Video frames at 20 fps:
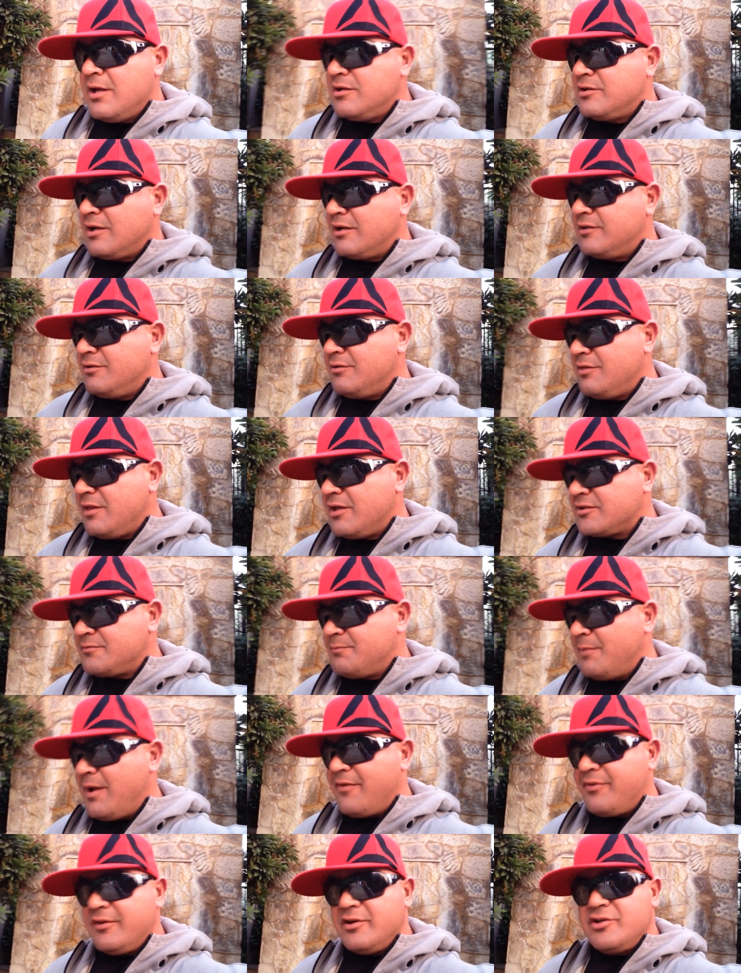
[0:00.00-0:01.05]
Should I do this
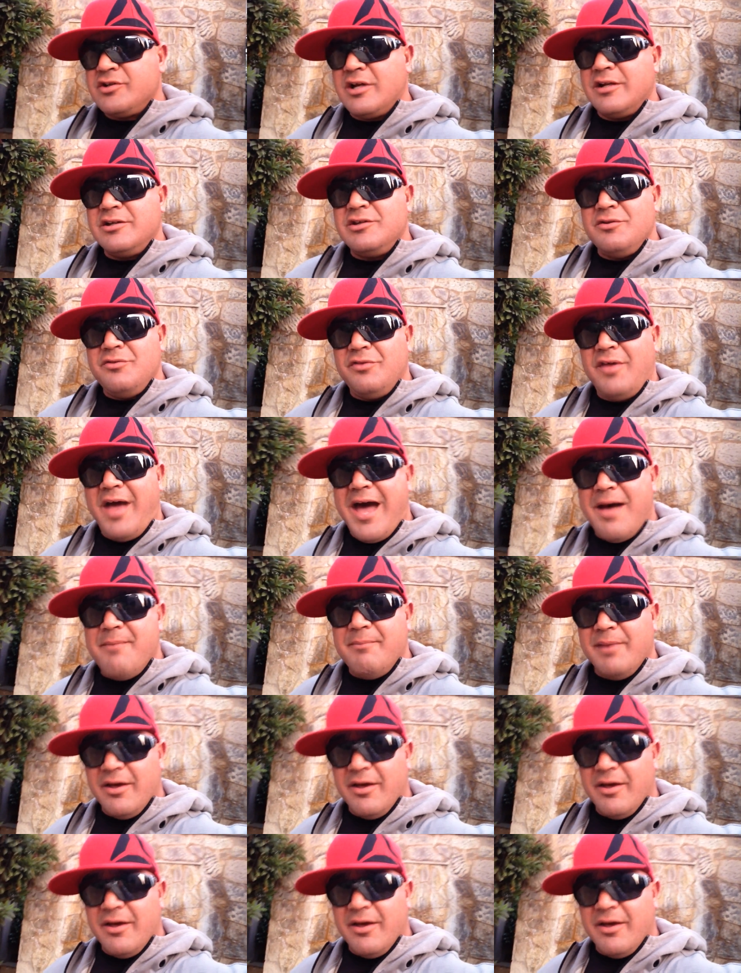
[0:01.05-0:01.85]
method? Should I do that